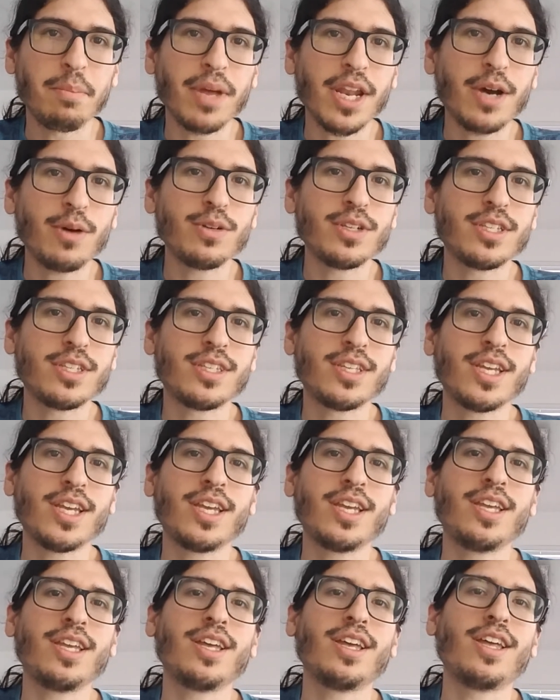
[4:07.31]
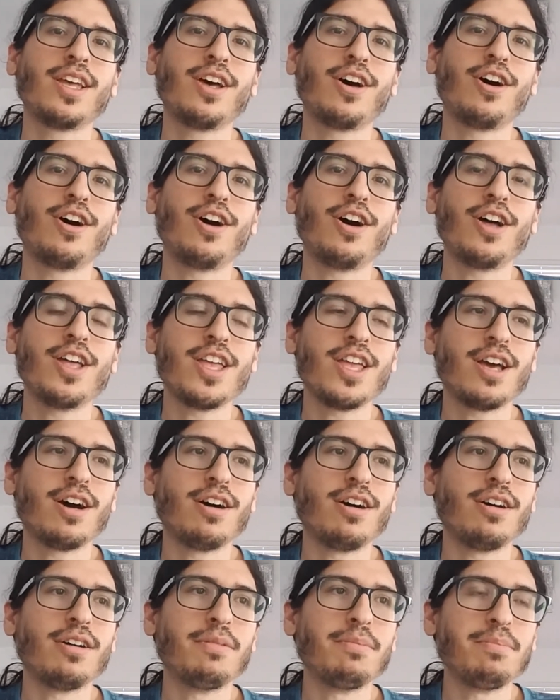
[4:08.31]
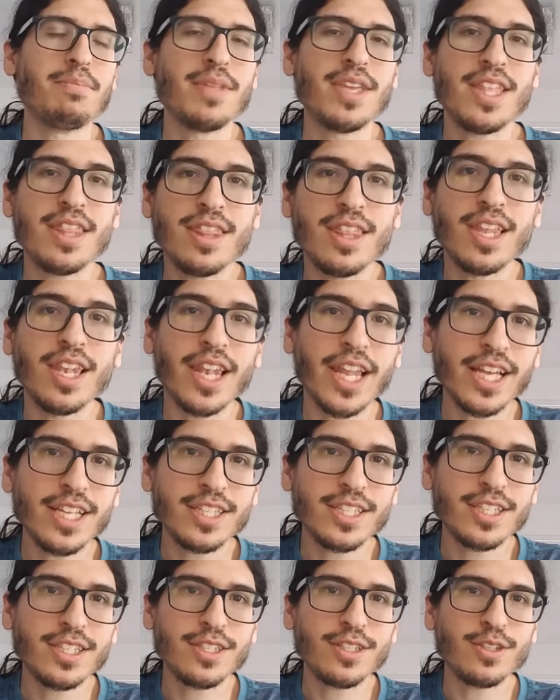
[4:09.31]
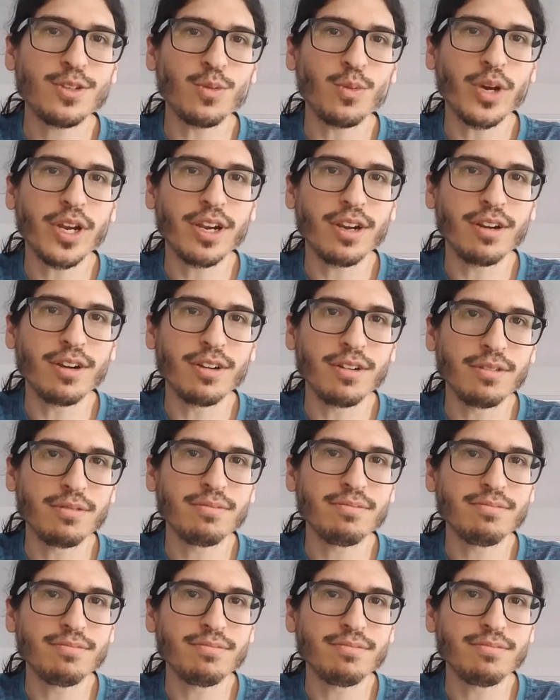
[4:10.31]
But I would say in the lessons where